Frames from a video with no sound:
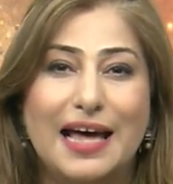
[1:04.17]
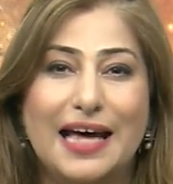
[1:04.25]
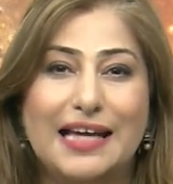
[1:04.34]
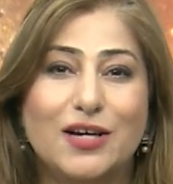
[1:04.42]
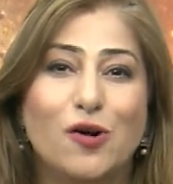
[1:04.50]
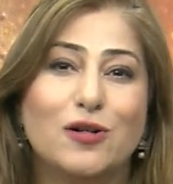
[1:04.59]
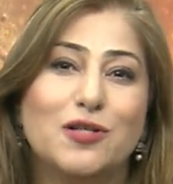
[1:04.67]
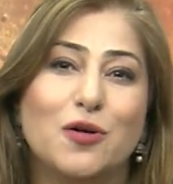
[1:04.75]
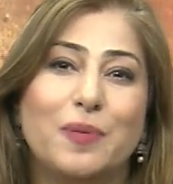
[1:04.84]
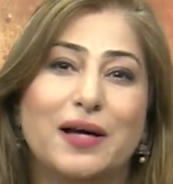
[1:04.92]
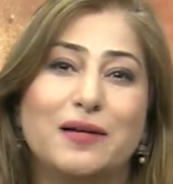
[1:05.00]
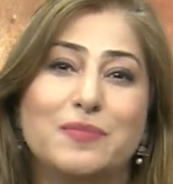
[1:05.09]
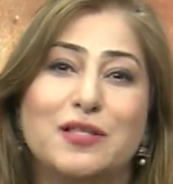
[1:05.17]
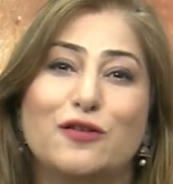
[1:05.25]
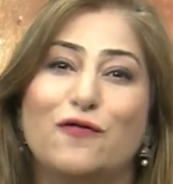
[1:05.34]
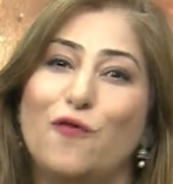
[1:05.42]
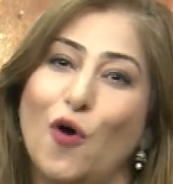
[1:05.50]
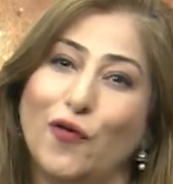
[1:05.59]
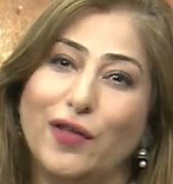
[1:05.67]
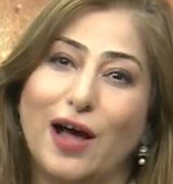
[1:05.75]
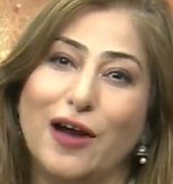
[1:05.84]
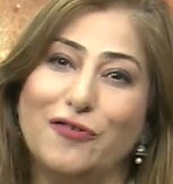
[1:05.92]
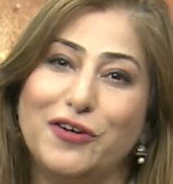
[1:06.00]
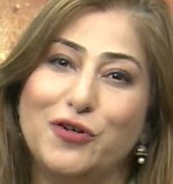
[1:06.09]
India also becomes the fourth
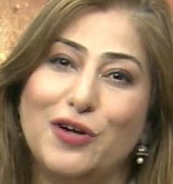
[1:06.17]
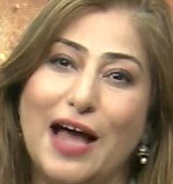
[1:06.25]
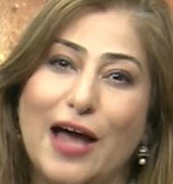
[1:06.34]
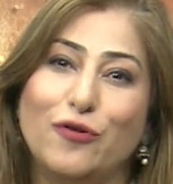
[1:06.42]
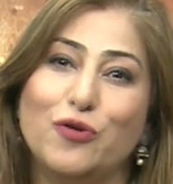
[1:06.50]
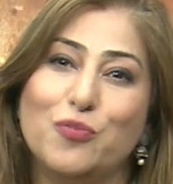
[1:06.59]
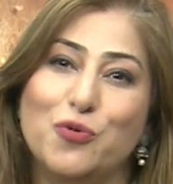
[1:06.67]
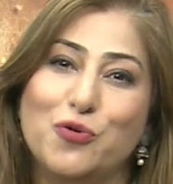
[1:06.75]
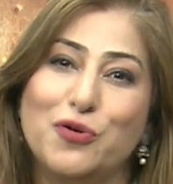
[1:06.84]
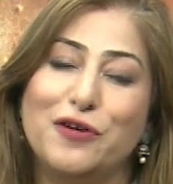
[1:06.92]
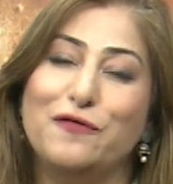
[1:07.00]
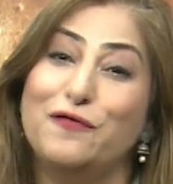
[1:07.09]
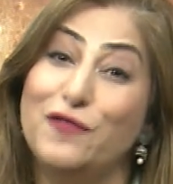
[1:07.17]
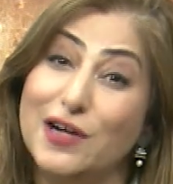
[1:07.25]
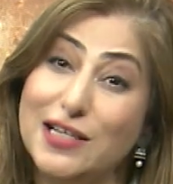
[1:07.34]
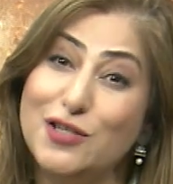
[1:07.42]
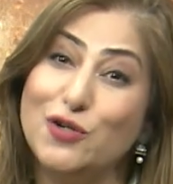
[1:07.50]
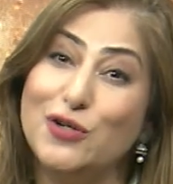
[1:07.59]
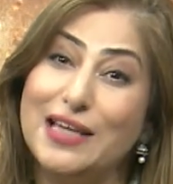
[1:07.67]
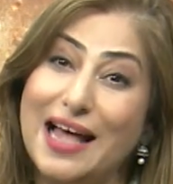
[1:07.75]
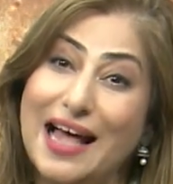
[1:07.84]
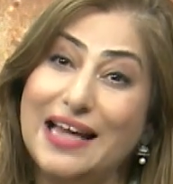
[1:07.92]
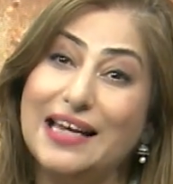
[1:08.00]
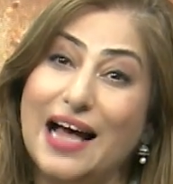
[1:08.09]
country to land on the moon and first to
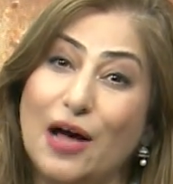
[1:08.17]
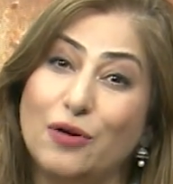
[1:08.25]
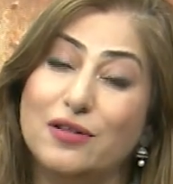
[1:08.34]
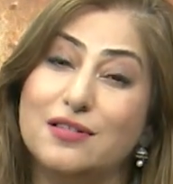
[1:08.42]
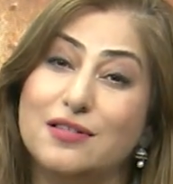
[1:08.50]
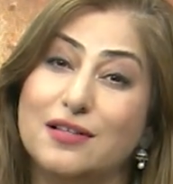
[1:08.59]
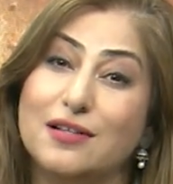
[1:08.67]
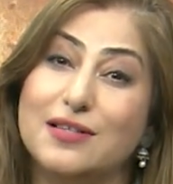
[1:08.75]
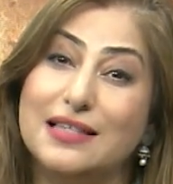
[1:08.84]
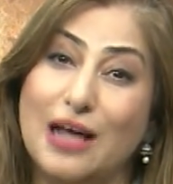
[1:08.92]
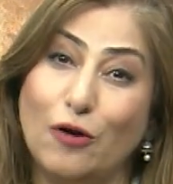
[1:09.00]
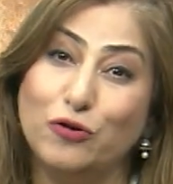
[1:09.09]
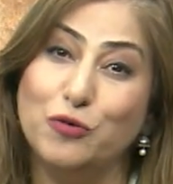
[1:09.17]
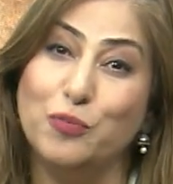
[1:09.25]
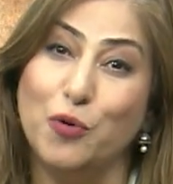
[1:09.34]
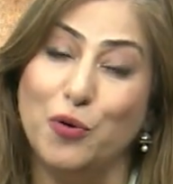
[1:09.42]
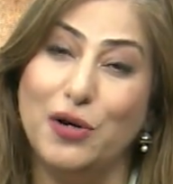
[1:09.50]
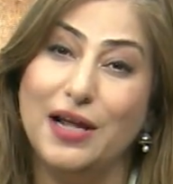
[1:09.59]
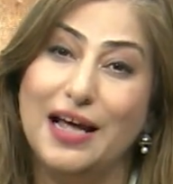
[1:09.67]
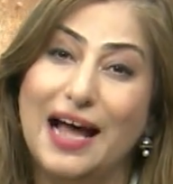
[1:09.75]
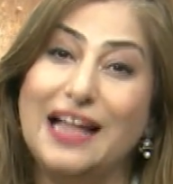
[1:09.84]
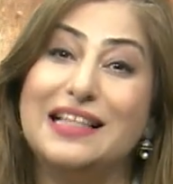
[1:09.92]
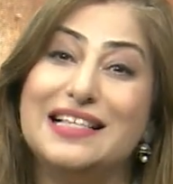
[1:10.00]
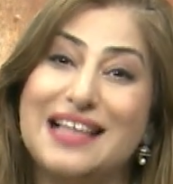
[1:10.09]
land out its uh, south pole
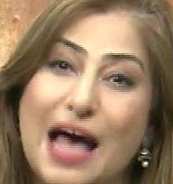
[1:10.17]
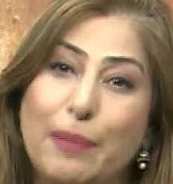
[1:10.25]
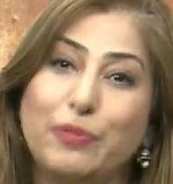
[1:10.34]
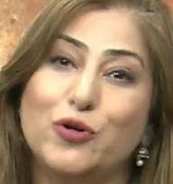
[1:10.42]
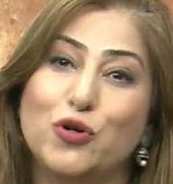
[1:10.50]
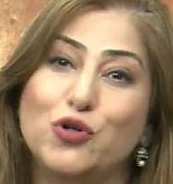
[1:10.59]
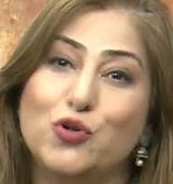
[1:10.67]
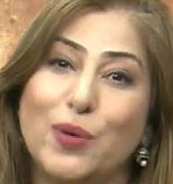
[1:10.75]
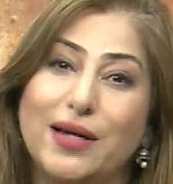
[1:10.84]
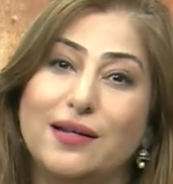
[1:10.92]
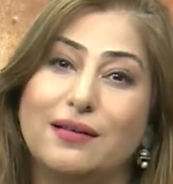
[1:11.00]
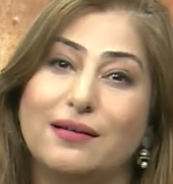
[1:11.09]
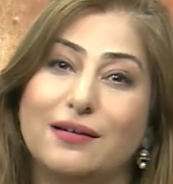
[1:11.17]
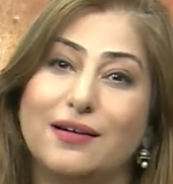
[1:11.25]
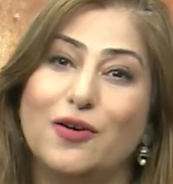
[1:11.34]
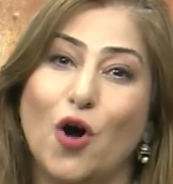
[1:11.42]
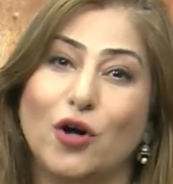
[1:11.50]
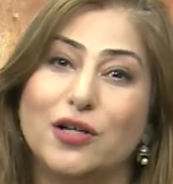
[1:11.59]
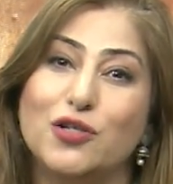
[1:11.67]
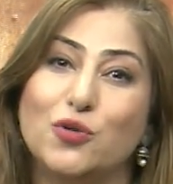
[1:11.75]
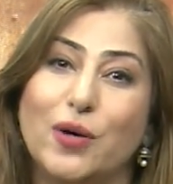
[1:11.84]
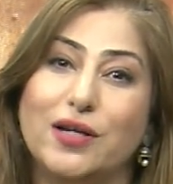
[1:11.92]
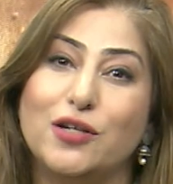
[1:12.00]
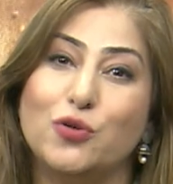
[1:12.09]
and this happened on 23rd
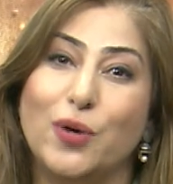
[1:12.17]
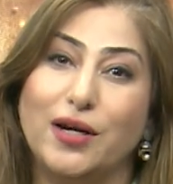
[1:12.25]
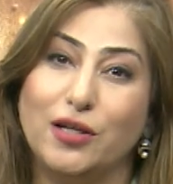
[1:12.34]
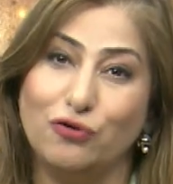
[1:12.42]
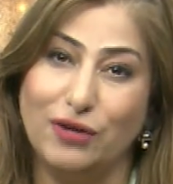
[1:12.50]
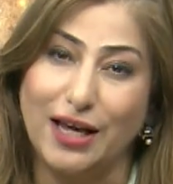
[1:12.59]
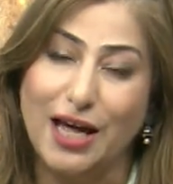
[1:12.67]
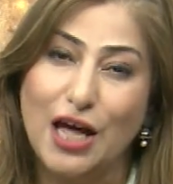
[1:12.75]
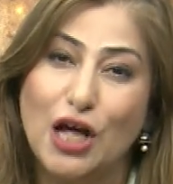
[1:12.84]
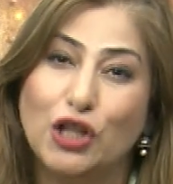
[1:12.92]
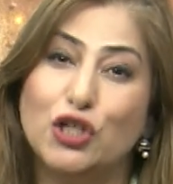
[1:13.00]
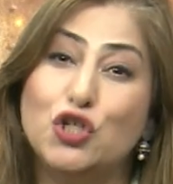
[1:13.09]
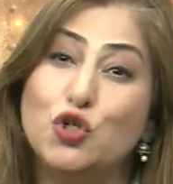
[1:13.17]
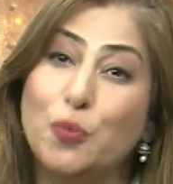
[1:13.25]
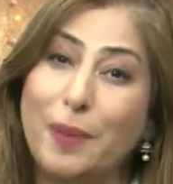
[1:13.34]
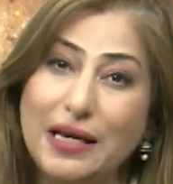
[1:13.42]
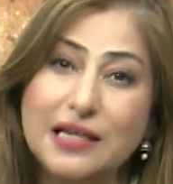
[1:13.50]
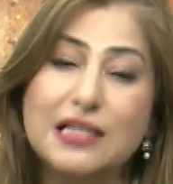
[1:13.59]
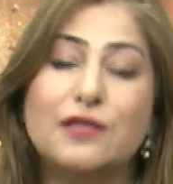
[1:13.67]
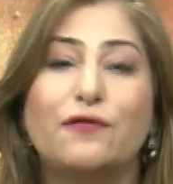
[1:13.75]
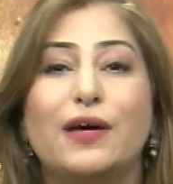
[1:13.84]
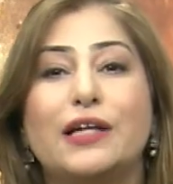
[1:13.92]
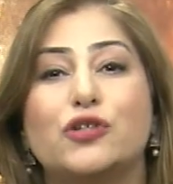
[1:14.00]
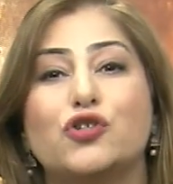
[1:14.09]
August 2023. The stupendous
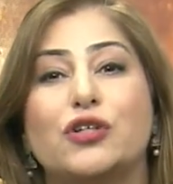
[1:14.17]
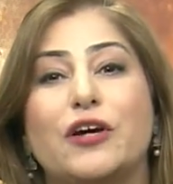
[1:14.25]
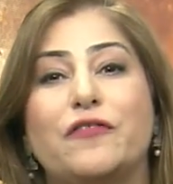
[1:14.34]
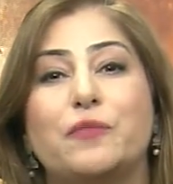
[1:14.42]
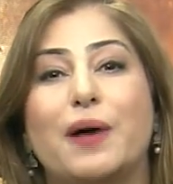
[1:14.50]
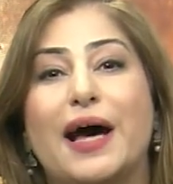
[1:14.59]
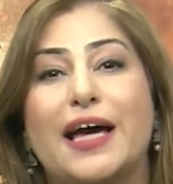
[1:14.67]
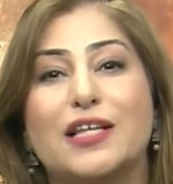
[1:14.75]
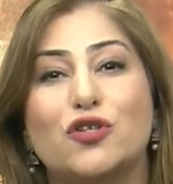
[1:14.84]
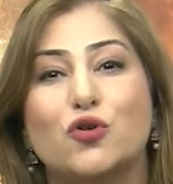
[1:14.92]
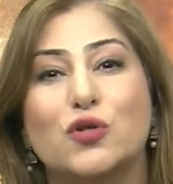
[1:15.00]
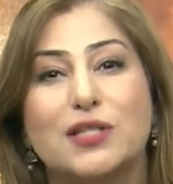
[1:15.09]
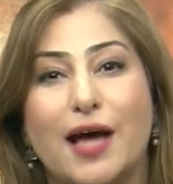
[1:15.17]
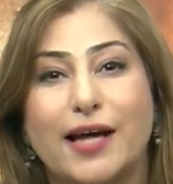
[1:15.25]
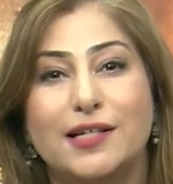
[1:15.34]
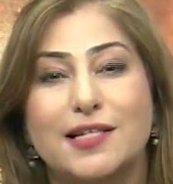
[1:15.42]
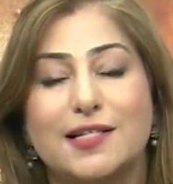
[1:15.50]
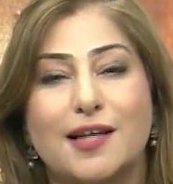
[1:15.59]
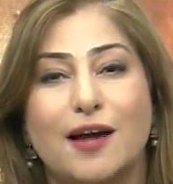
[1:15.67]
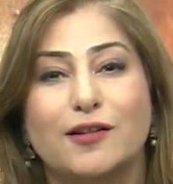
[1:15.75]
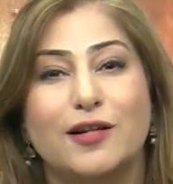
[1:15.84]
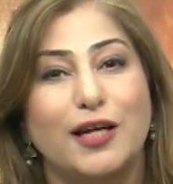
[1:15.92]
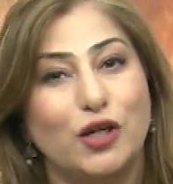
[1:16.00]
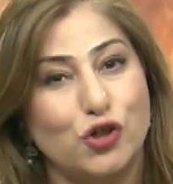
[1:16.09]
feat achieved by ISRO scientists
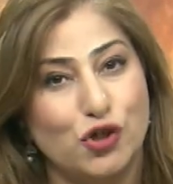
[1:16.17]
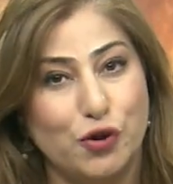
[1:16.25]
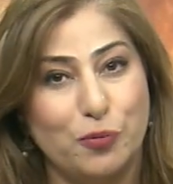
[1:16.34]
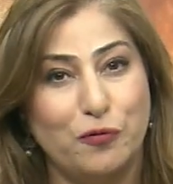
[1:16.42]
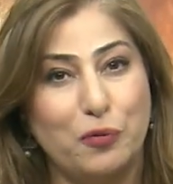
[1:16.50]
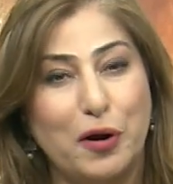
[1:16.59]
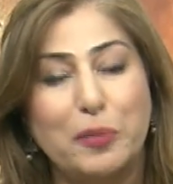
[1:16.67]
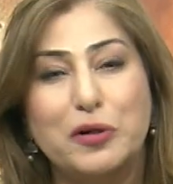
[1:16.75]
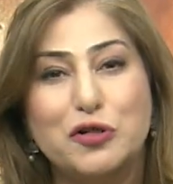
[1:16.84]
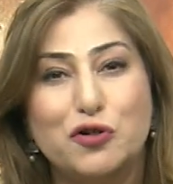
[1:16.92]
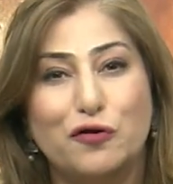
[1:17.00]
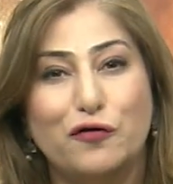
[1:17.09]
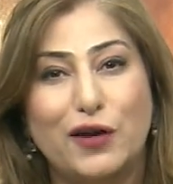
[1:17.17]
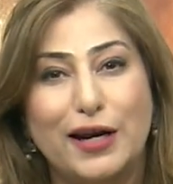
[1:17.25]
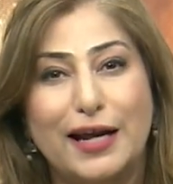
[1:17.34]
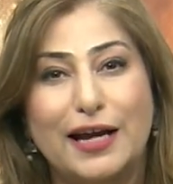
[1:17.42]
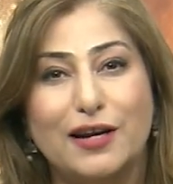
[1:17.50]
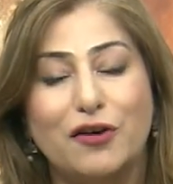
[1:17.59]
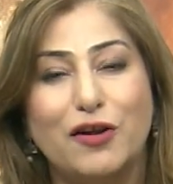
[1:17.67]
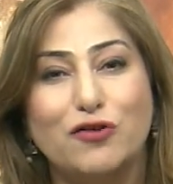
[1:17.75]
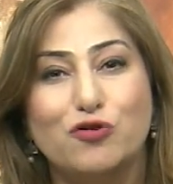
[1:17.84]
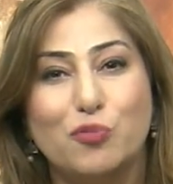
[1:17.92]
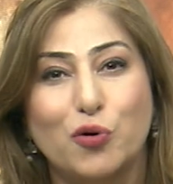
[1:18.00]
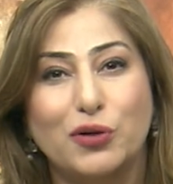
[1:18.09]
under the leadership of Prime Minister of India
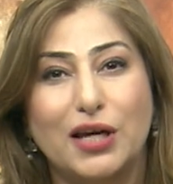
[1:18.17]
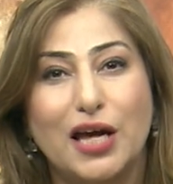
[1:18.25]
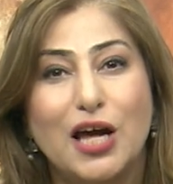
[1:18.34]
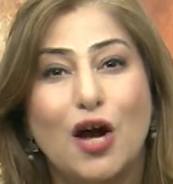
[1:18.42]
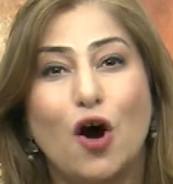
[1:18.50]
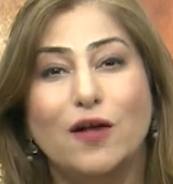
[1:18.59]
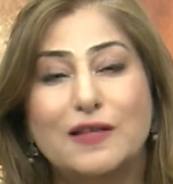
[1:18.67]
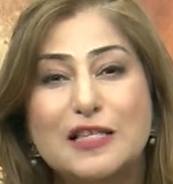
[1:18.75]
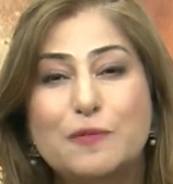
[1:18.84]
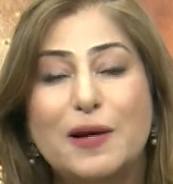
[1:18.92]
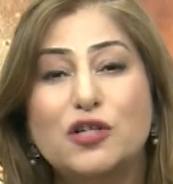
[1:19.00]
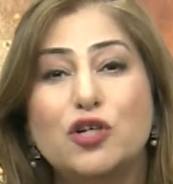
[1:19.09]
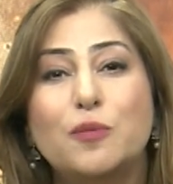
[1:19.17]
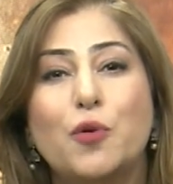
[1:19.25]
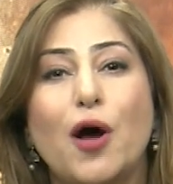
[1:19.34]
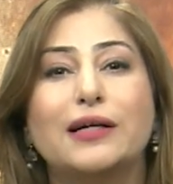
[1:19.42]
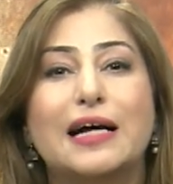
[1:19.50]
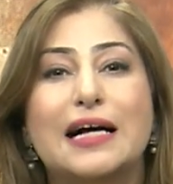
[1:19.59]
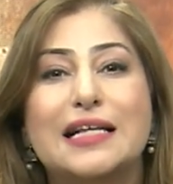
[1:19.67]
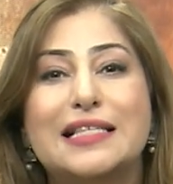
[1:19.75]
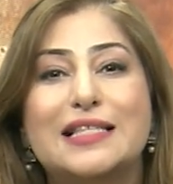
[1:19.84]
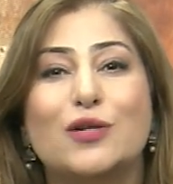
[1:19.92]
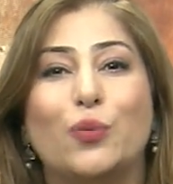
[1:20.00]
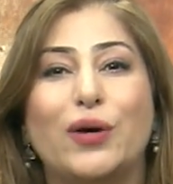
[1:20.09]
Narendra Modi. On the special
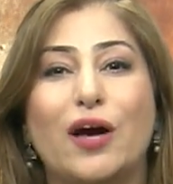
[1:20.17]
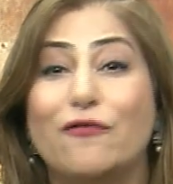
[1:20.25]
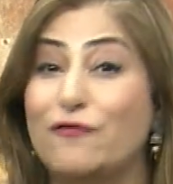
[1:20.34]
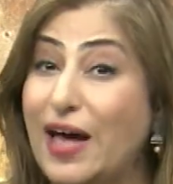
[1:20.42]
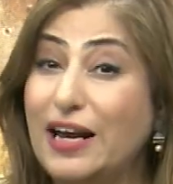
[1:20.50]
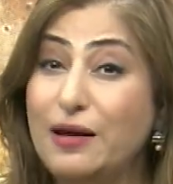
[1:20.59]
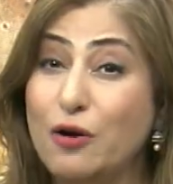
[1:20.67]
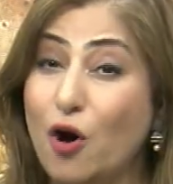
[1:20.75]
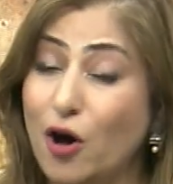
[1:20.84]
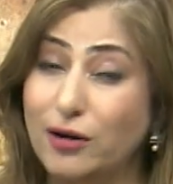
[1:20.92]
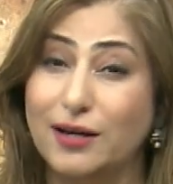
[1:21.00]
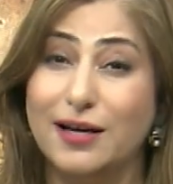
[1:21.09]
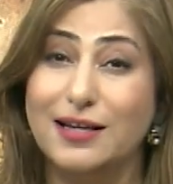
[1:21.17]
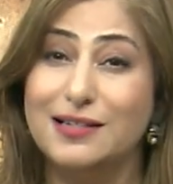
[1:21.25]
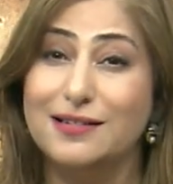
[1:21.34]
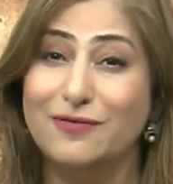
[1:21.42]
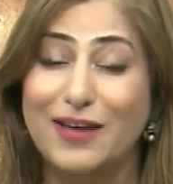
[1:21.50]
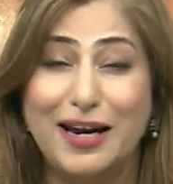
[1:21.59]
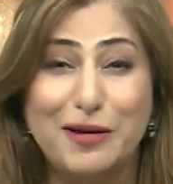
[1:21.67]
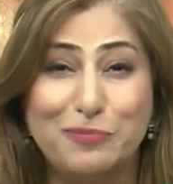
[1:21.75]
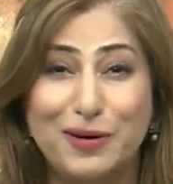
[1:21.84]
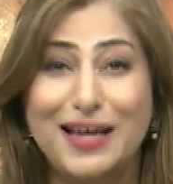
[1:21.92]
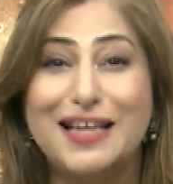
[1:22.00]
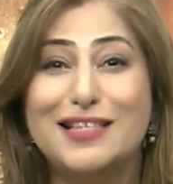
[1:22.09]
broadcast, we are very honored, very
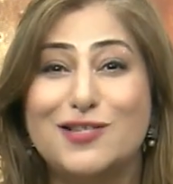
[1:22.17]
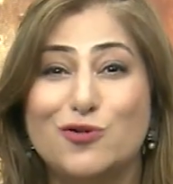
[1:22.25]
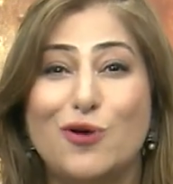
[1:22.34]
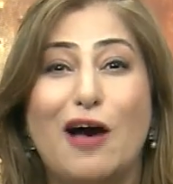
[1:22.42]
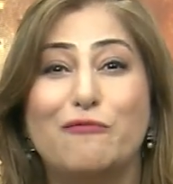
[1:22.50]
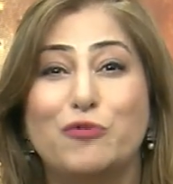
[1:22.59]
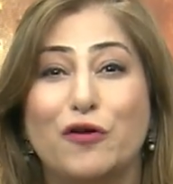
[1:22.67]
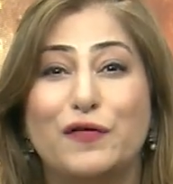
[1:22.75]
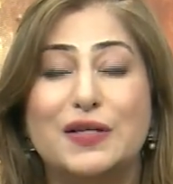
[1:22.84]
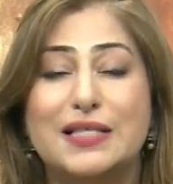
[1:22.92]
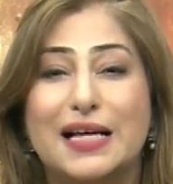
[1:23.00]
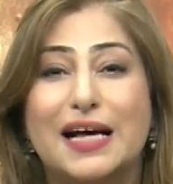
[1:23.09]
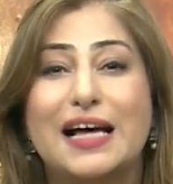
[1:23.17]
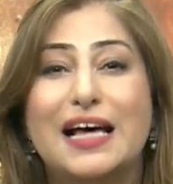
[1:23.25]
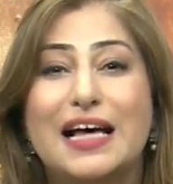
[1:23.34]
pleased to have Professor